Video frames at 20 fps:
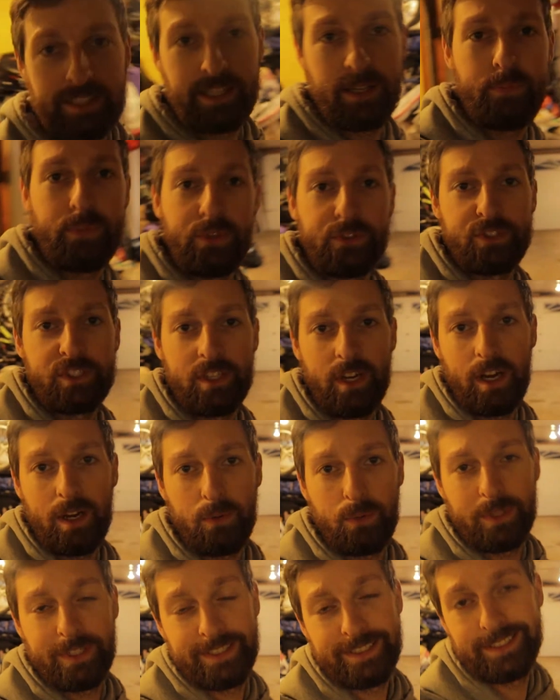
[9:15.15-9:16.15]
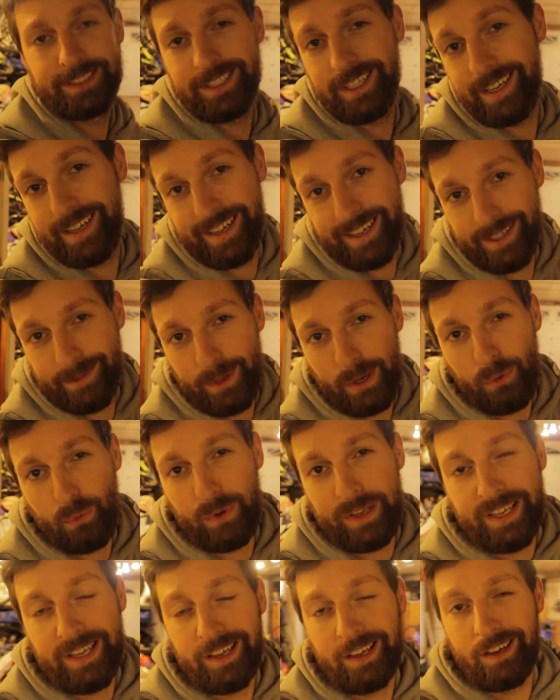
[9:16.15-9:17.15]
clip you saw was about a
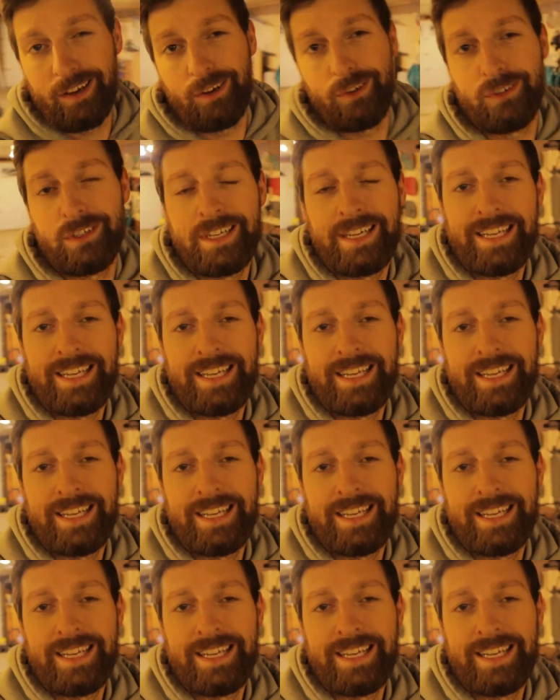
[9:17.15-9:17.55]
week ago.